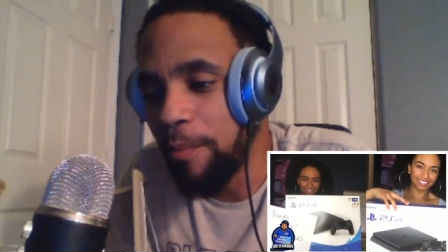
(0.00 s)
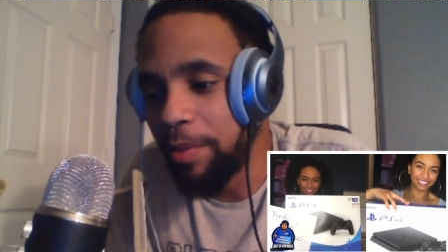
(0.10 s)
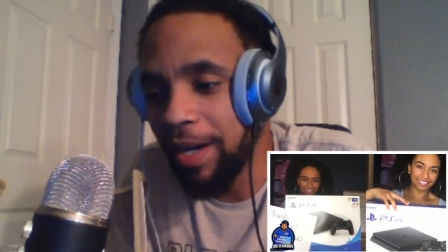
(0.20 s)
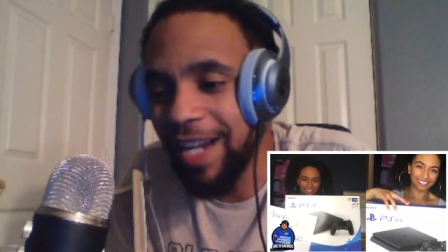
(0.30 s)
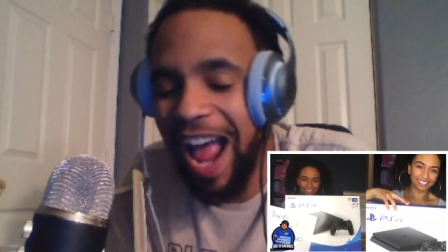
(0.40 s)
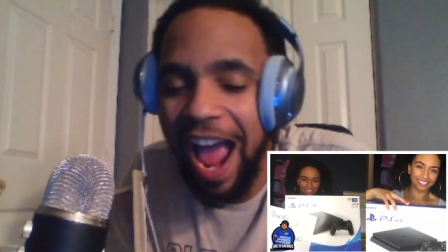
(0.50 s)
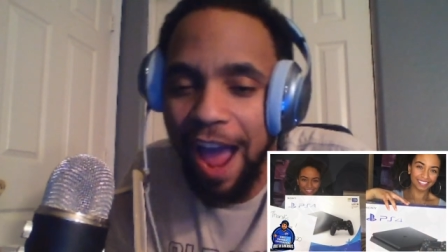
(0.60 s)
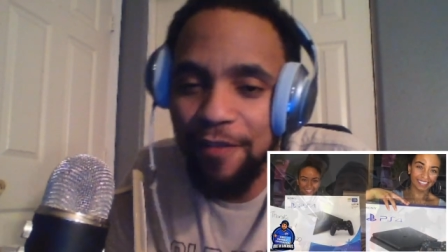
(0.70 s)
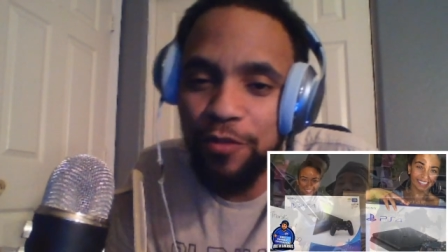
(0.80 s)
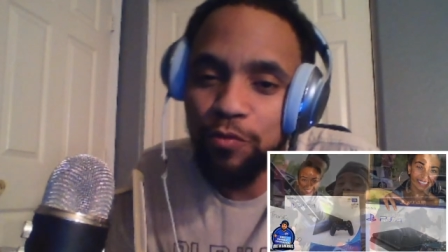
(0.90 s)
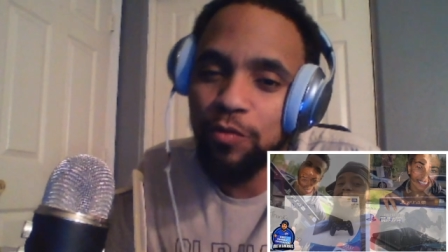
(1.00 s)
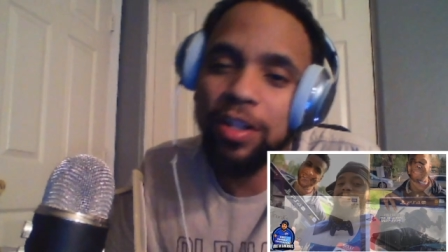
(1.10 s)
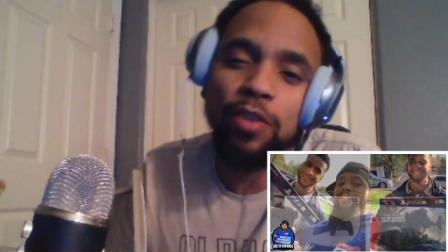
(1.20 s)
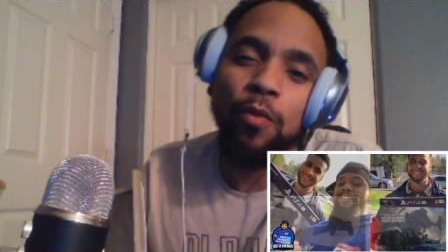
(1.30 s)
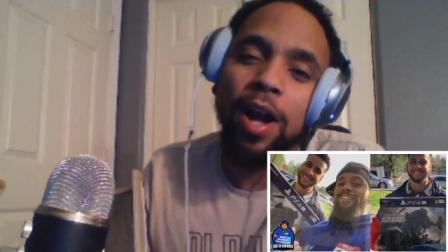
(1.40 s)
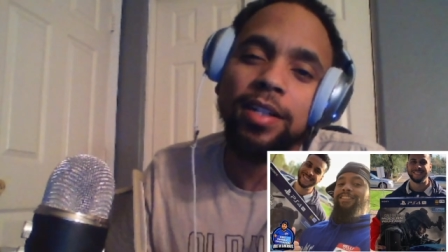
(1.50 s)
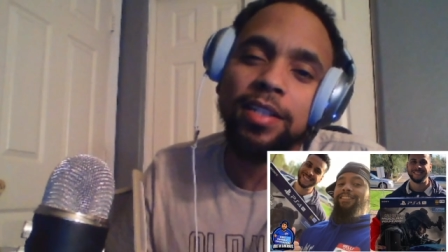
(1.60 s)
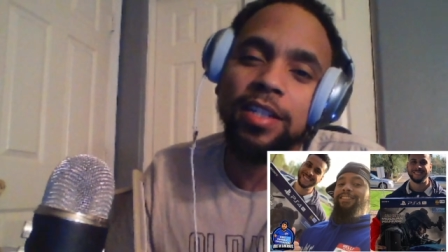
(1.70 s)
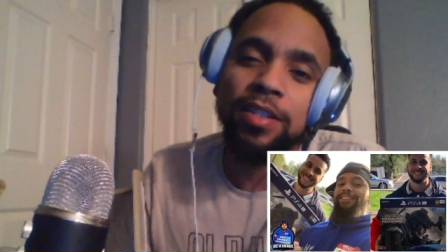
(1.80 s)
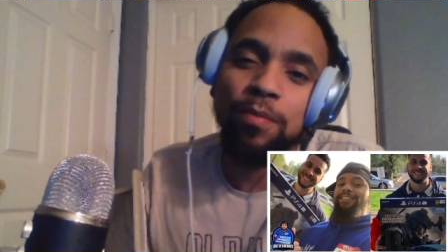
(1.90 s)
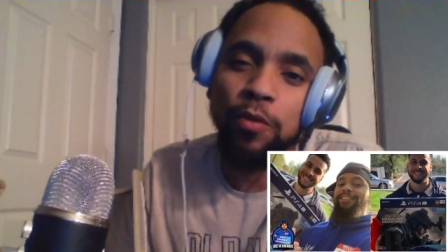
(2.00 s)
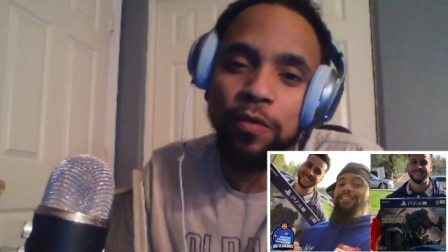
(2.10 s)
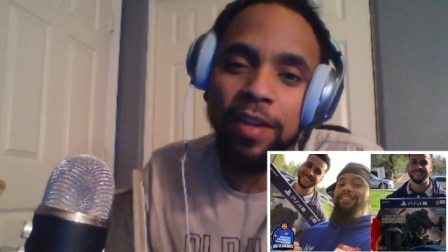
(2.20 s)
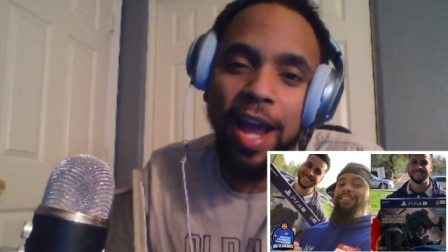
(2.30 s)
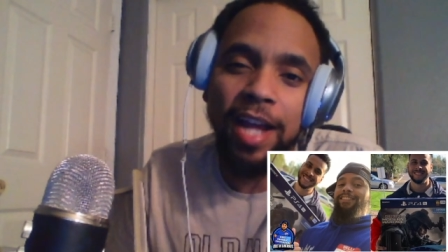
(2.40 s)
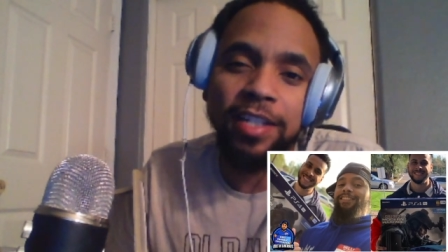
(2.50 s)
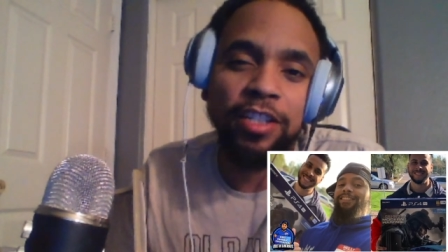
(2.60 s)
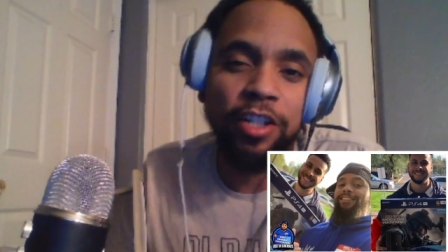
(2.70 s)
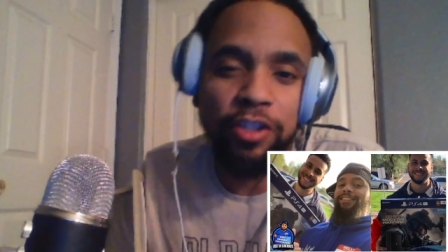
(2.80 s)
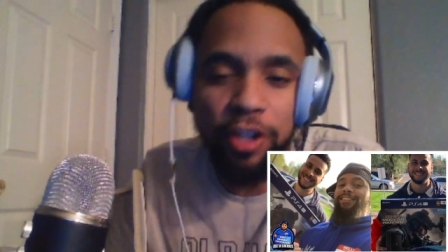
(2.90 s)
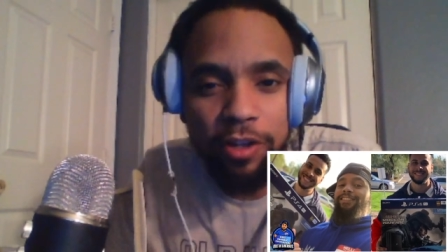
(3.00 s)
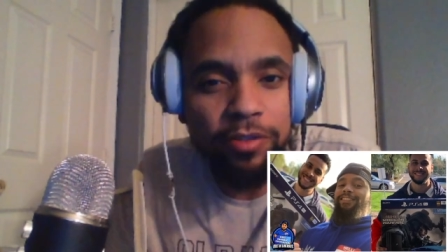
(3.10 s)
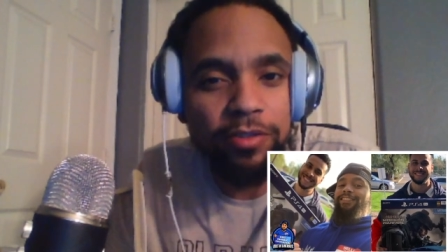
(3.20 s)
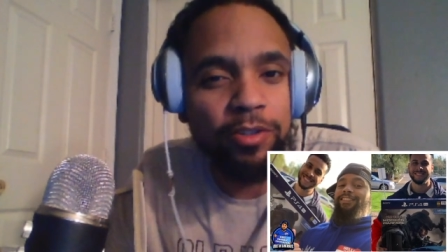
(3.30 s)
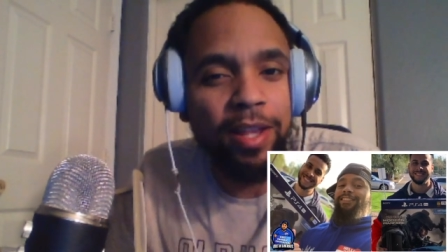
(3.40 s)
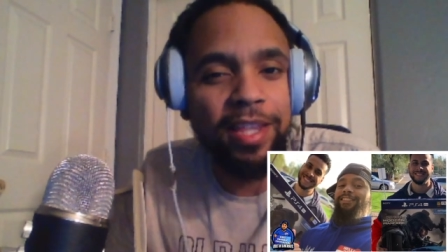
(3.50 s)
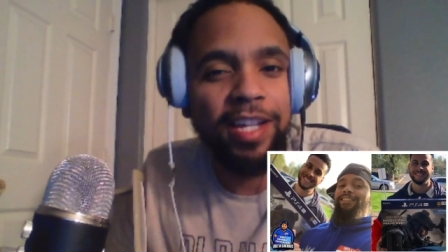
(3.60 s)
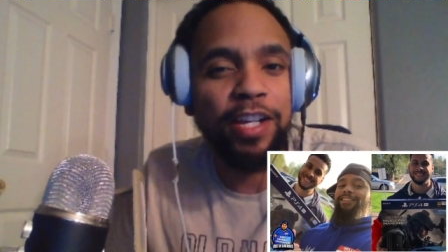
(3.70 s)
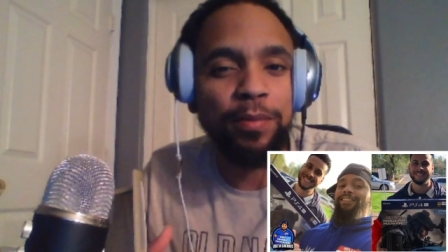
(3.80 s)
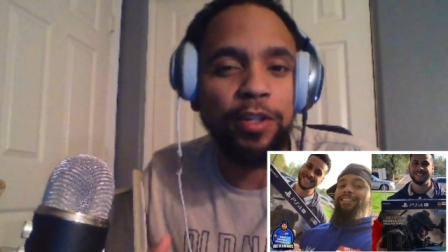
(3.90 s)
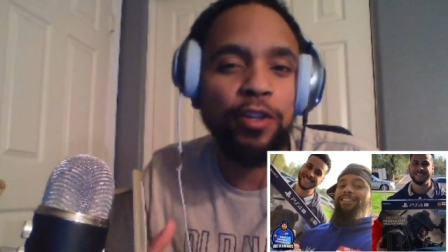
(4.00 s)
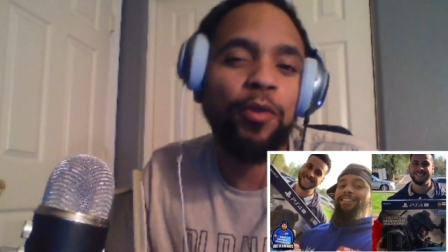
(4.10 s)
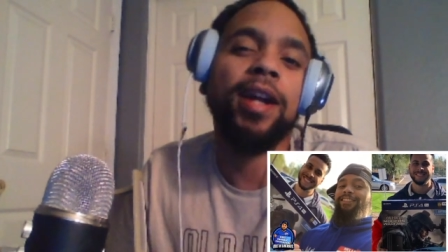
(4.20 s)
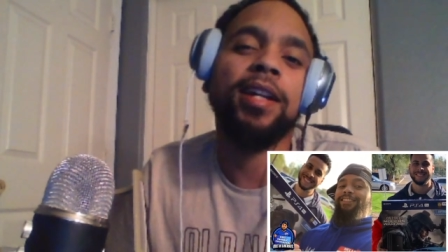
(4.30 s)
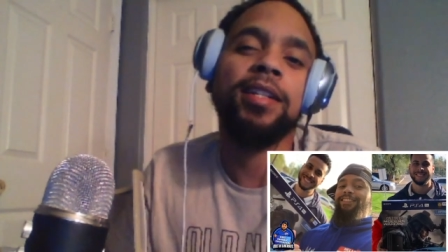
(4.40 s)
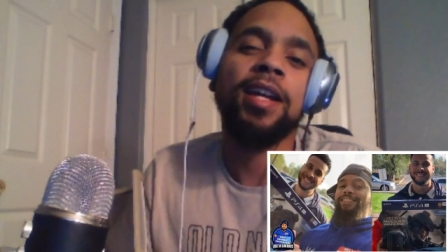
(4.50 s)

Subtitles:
but I haven't really watched this movie as an adult, so I think it'd be great